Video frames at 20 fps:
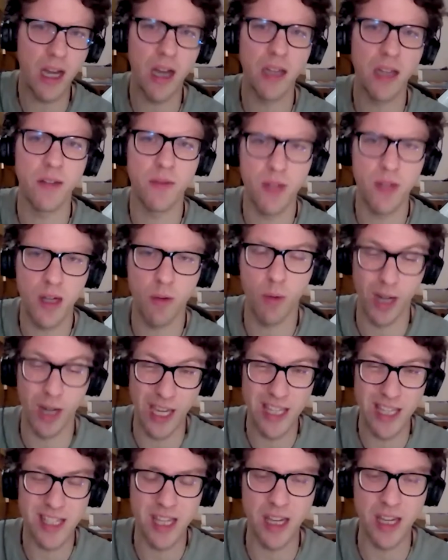kind of near work,
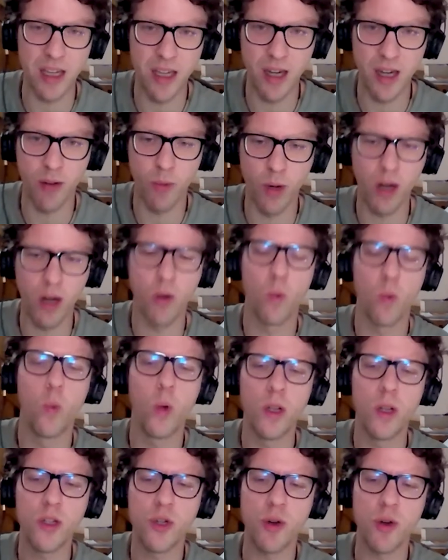extended near work,
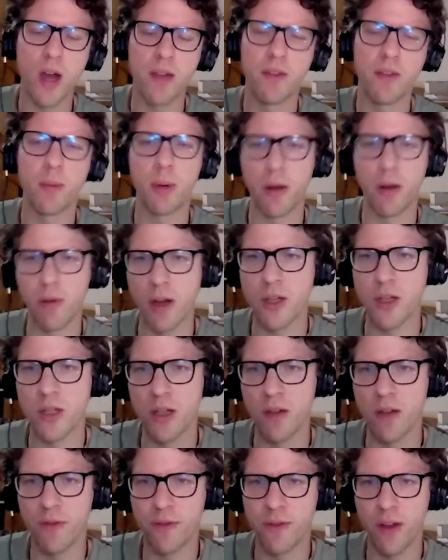will drive the
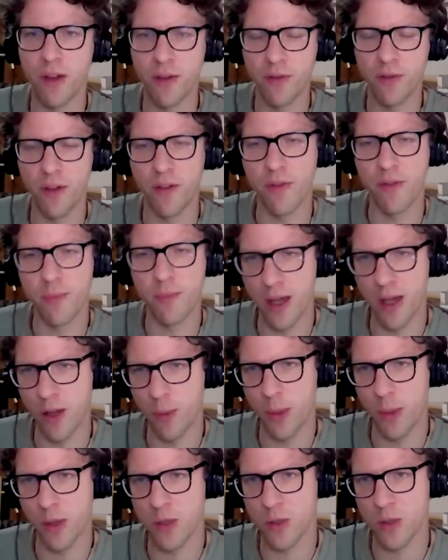progression of
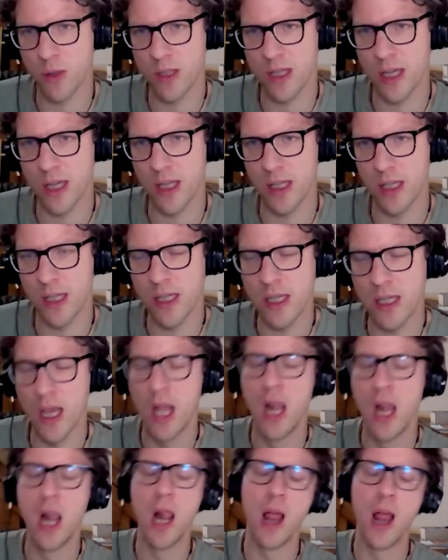myopia or short-sightedness.
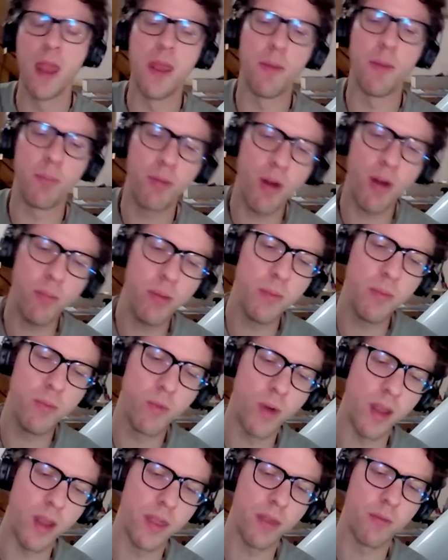The problem
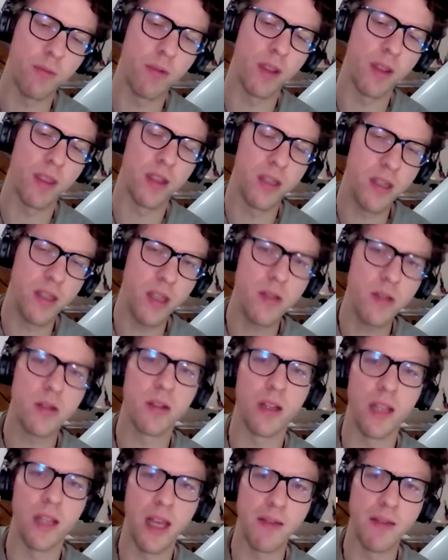with the
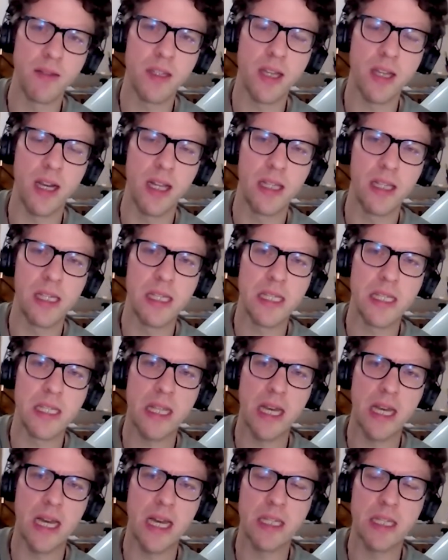digital lifestyle is
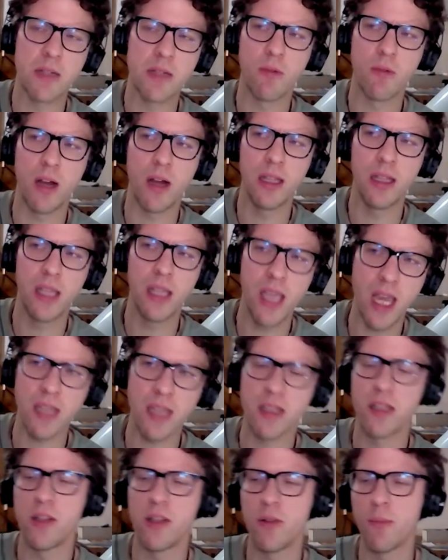that, while
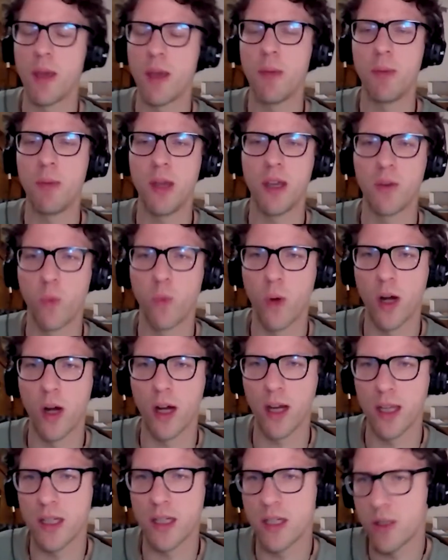yes, you may be at
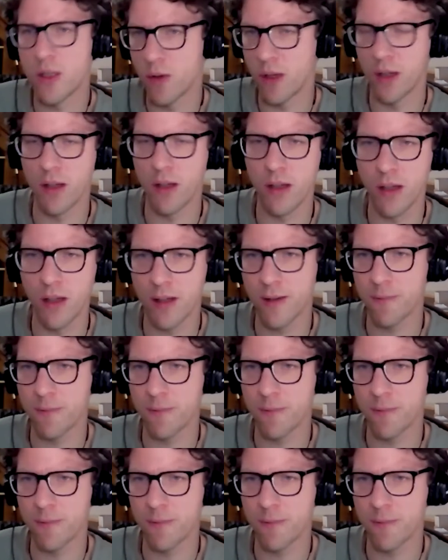work and doing,